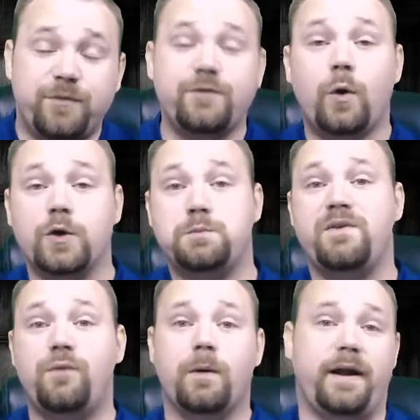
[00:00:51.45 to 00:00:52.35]
Of course,
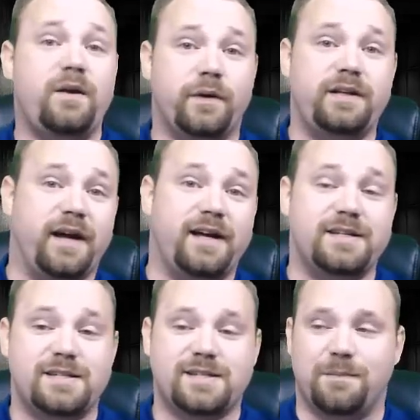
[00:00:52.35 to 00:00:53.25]
before anyone
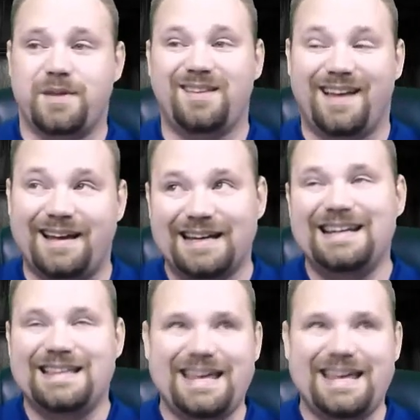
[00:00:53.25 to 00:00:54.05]
does something like